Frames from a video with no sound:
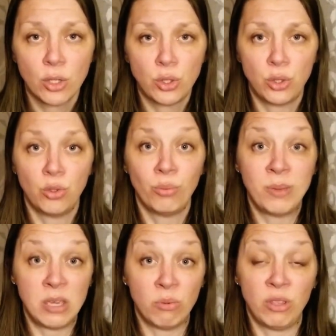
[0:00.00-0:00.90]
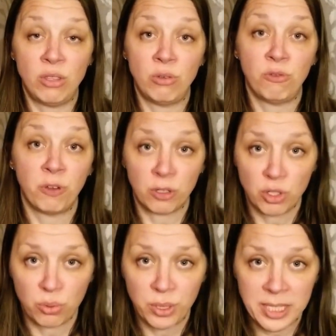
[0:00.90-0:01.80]
to meet with you
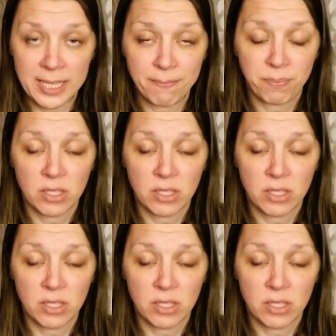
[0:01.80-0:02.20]
virtually,